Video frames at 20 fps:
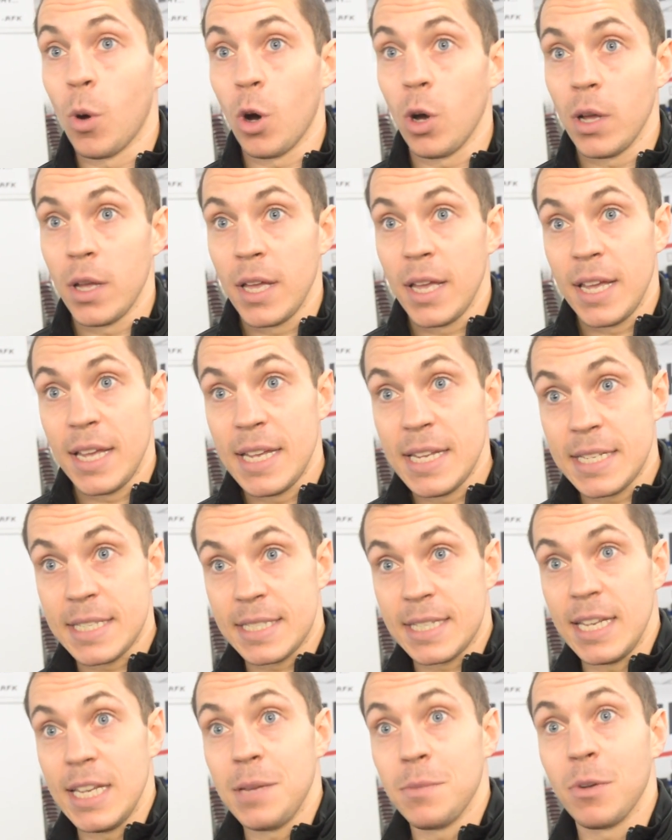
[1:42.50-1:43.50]
But his
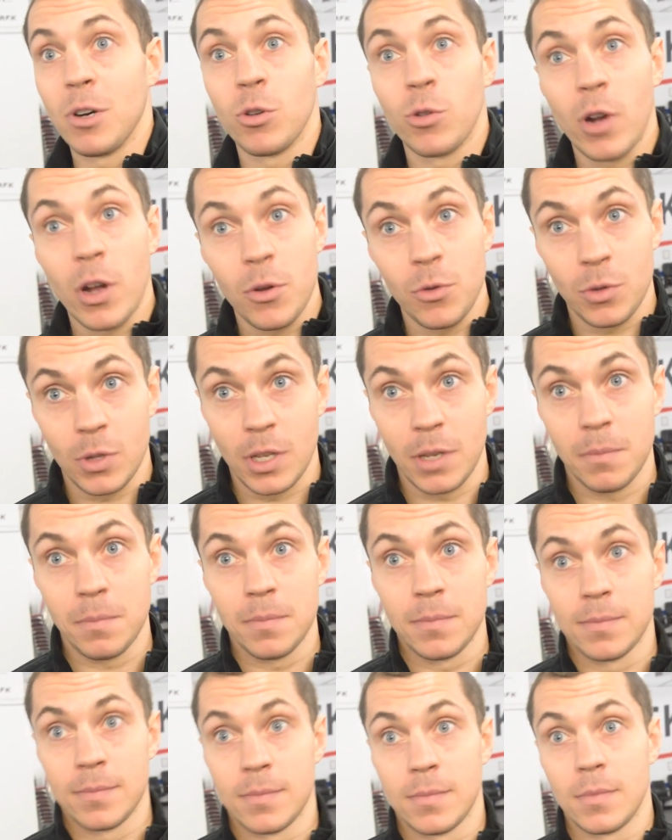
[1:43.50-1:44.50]
team around him
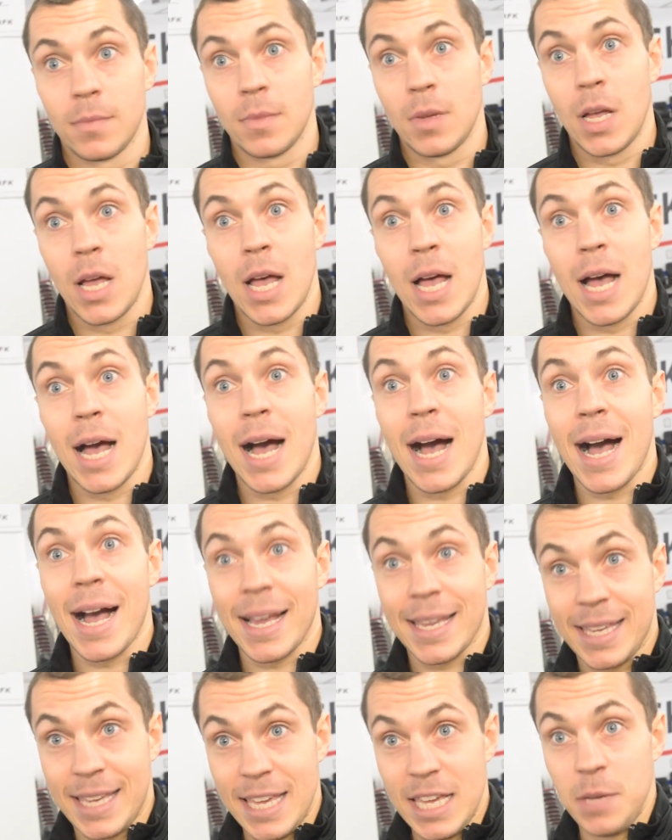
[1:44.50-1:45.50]

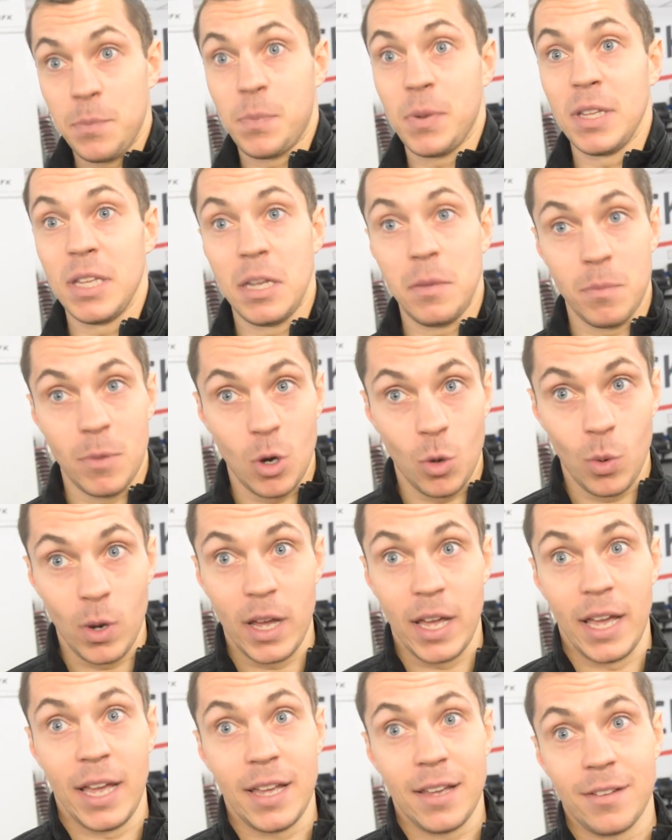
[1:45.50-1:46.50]
are keeping him
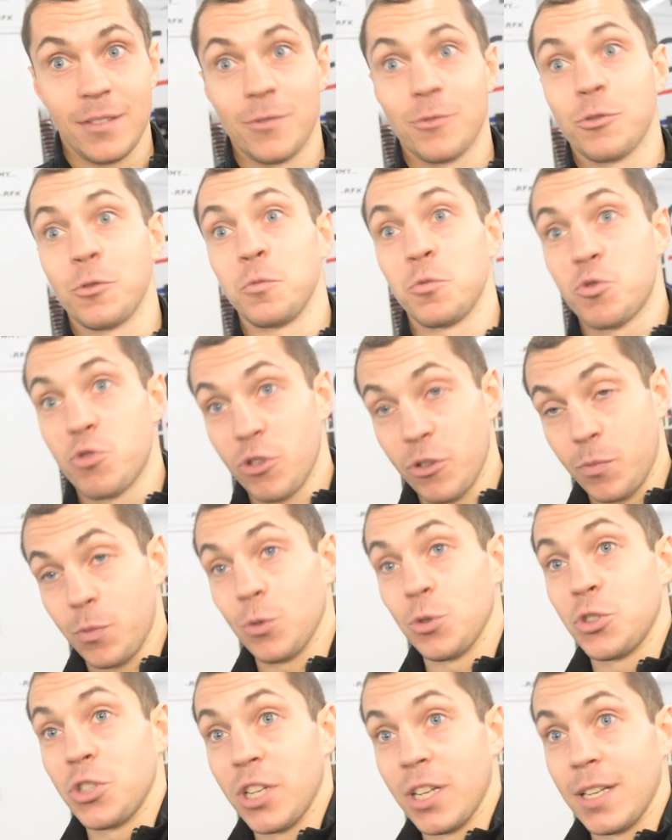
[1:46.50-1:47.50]
away from
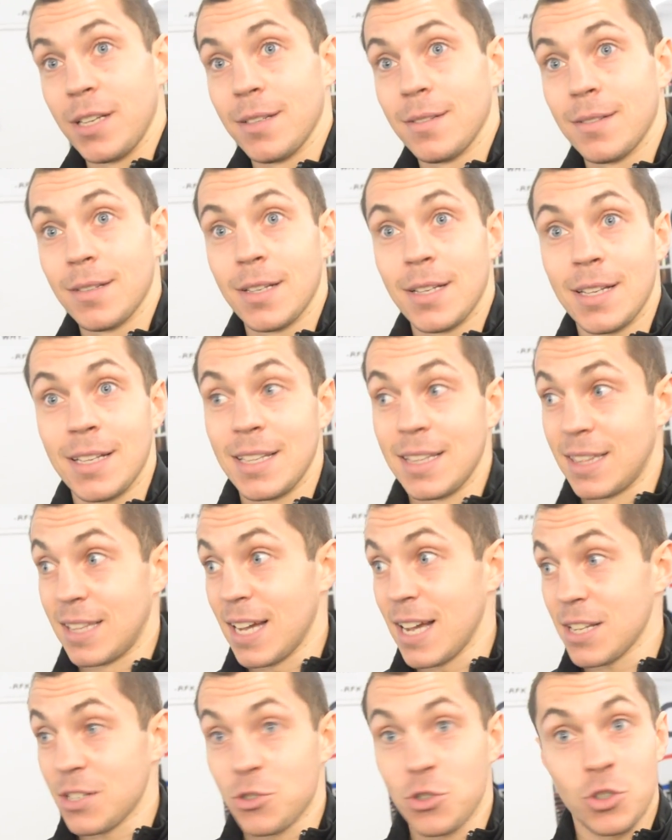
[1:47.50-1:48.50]
Triple G.
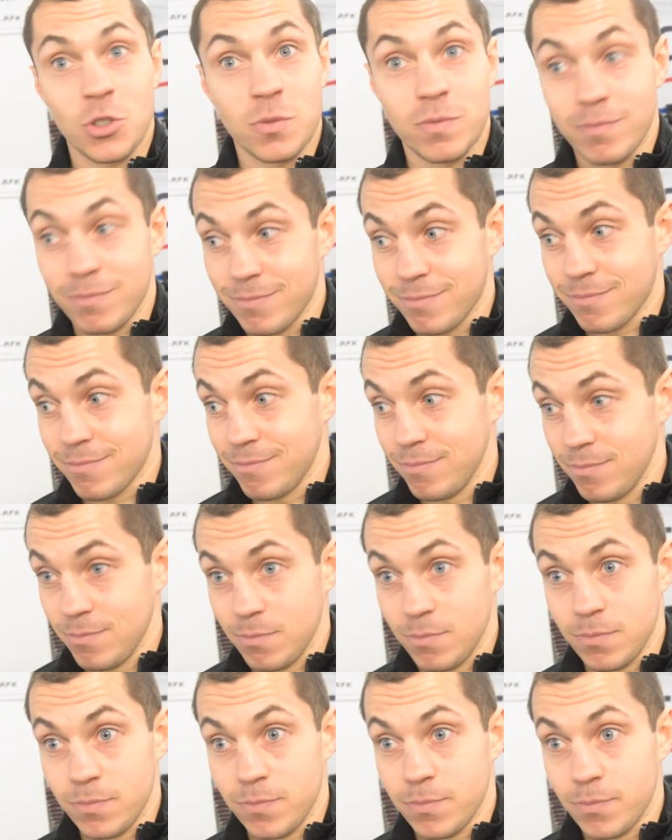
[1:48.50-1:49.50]
That's just
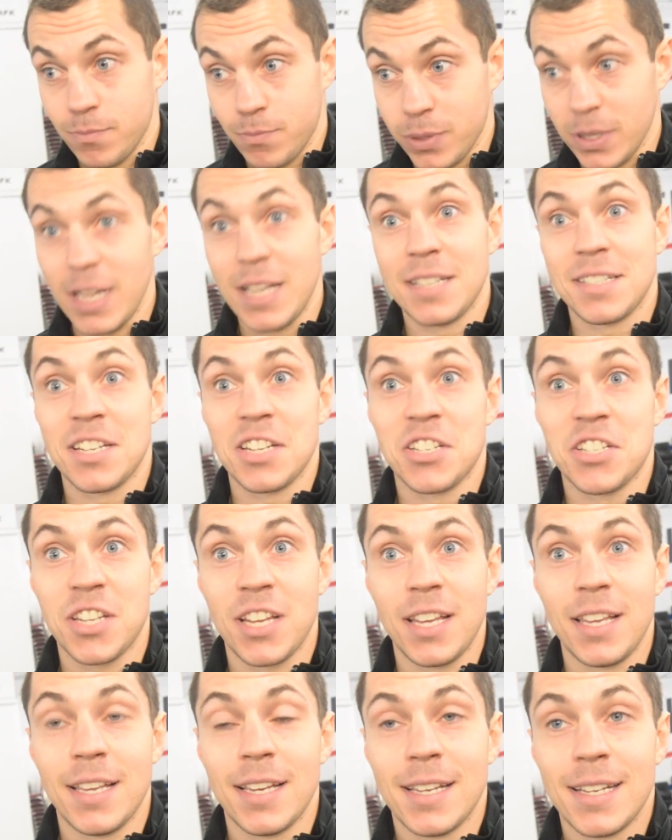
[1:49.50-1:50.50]
plain to
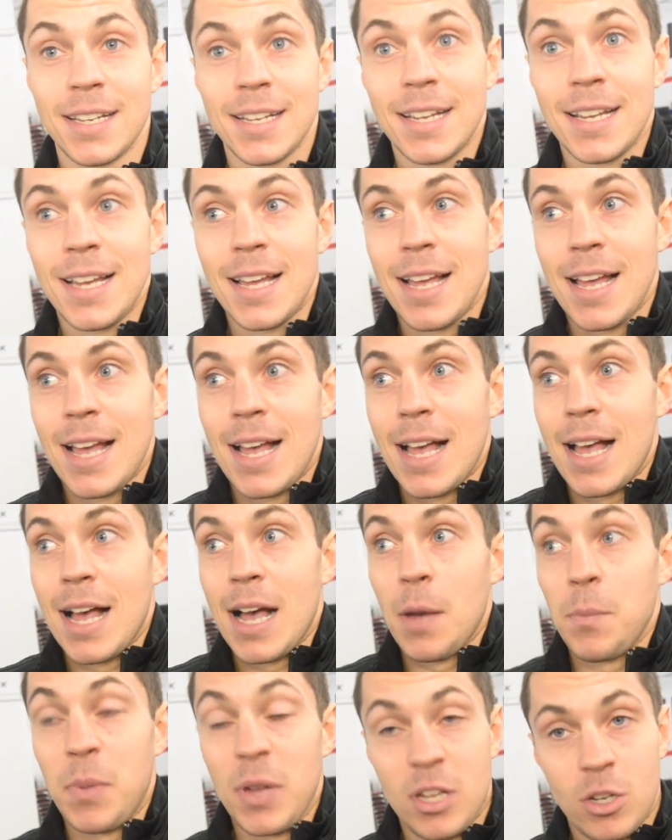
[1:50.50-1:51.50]
see.
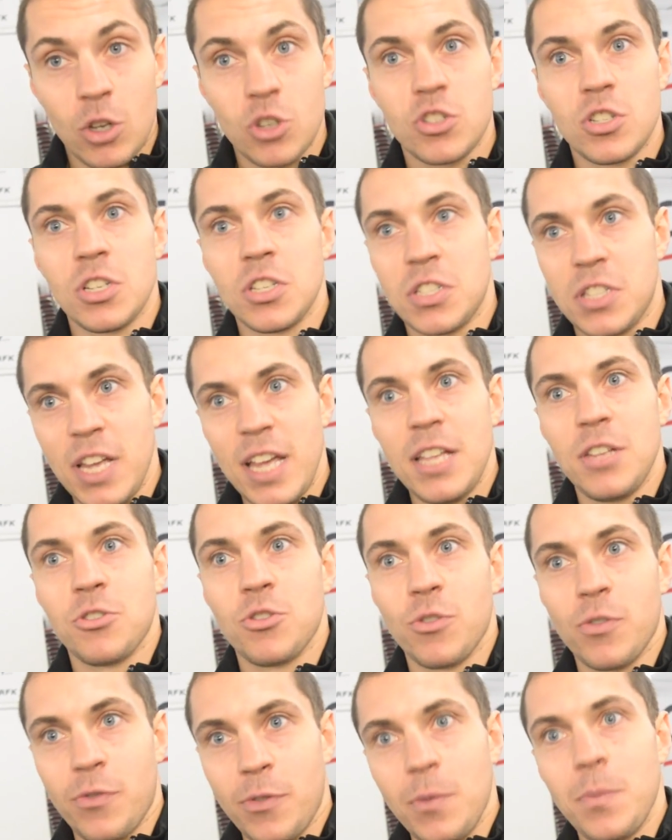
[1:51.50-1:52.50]
Because there's
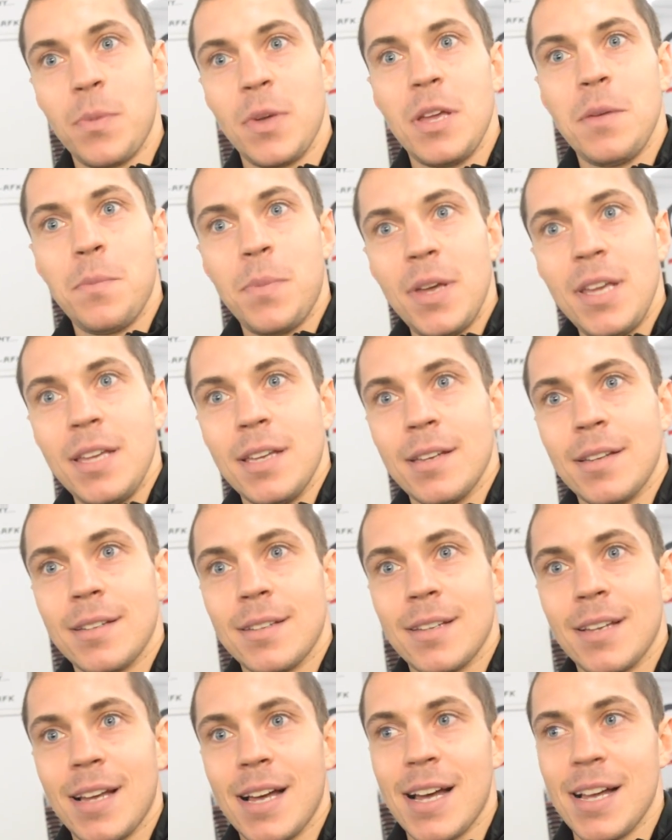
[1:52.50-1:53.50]
danger of him being beat.
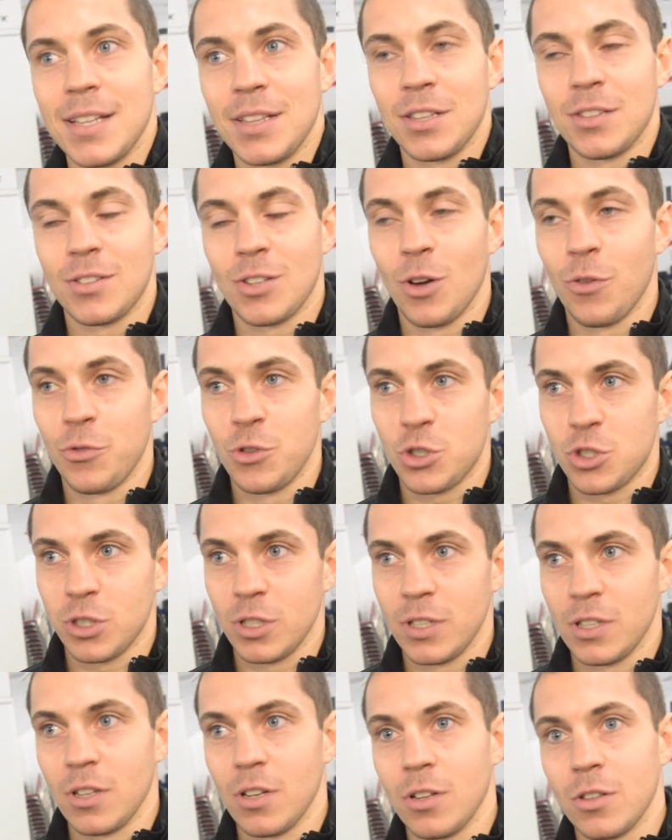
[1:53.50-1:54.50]
And
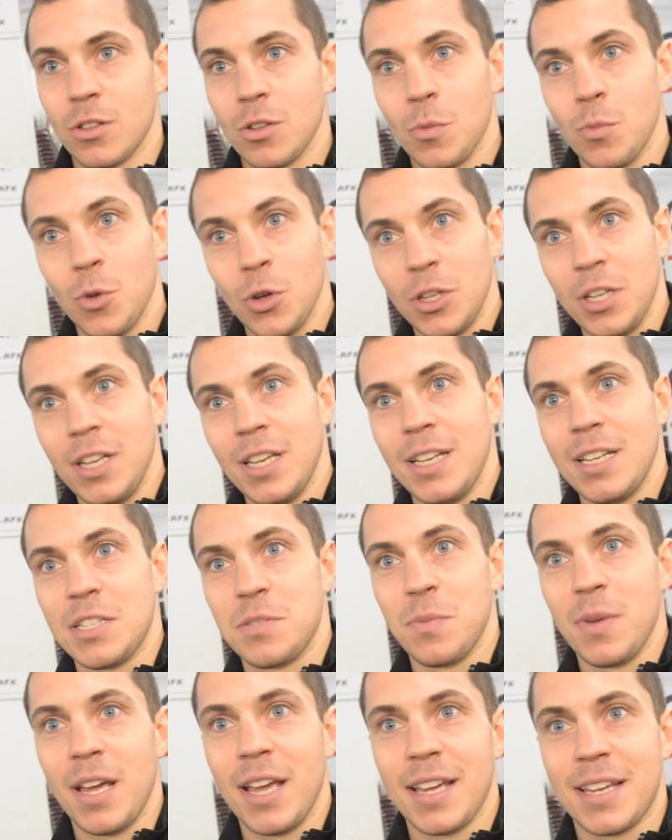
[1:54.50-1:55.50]
obviously the money
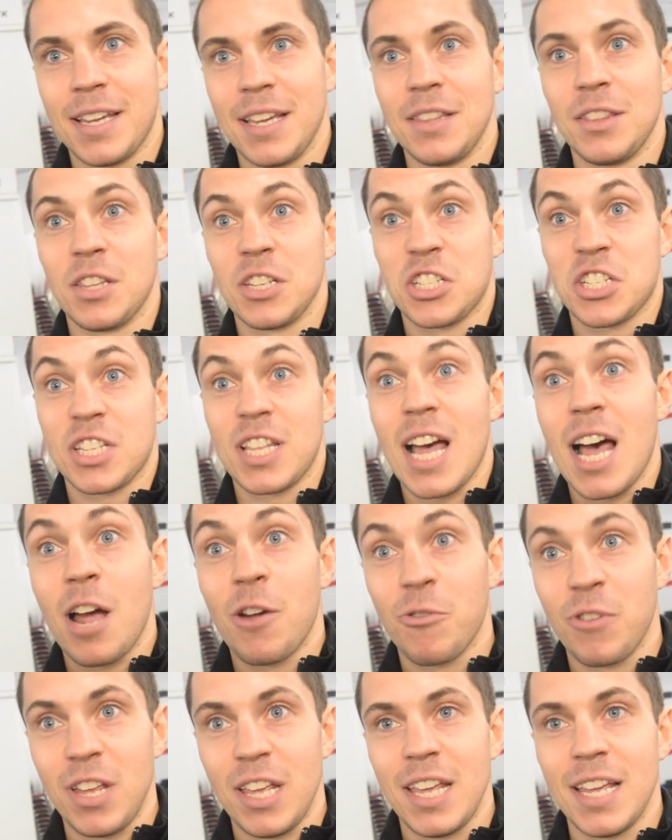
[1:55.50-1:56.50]
he's making, the
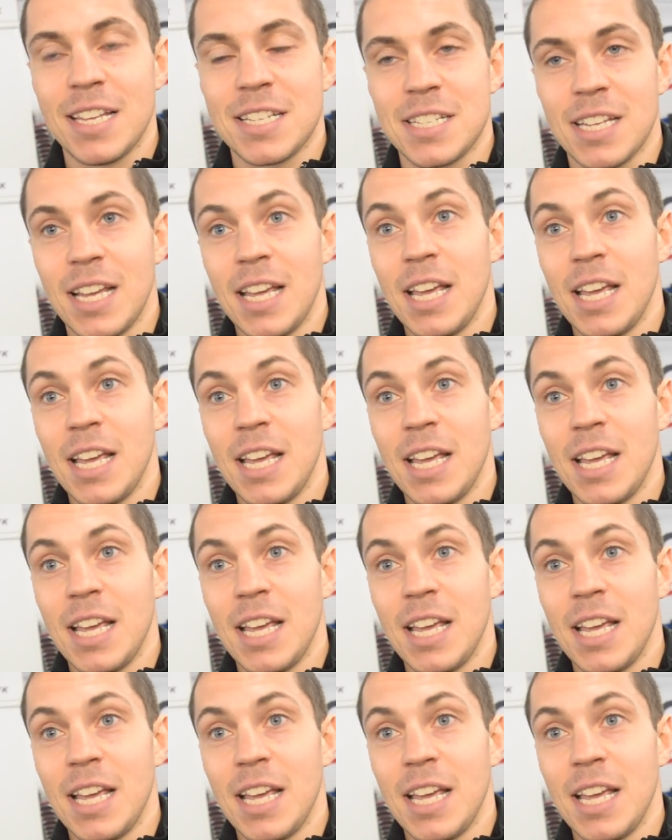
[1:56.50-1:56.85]
star he is,